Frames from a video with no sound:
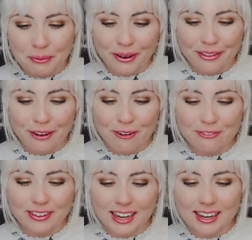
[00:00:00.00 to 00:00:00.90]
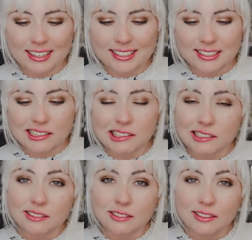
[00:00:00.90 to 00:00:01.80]
birth of Venus,
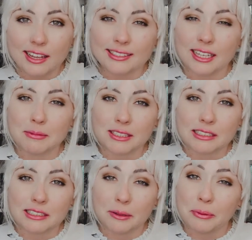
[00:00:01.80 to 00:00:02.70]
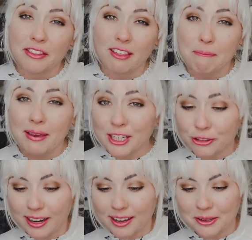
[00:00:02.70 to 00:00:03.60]
except the birth of
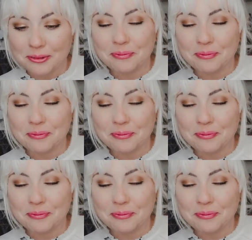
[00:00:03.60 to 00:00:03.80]
Mandrake.